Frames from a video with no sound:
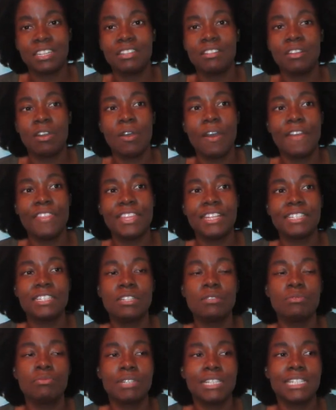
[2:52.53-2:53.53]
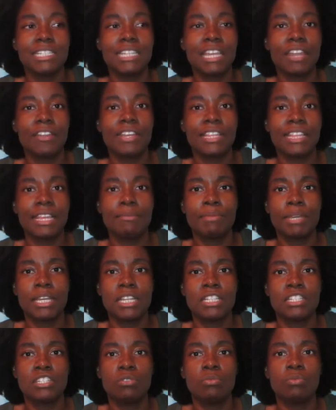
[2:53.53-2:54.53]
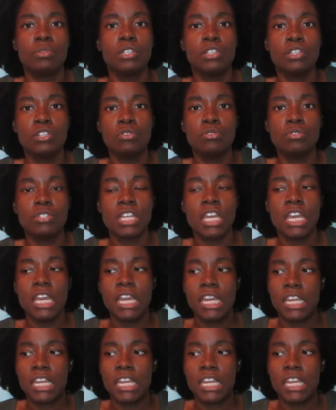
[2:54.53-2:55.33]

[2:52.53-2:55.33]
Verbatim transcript: you know, and that's a really scary thing because you will lose,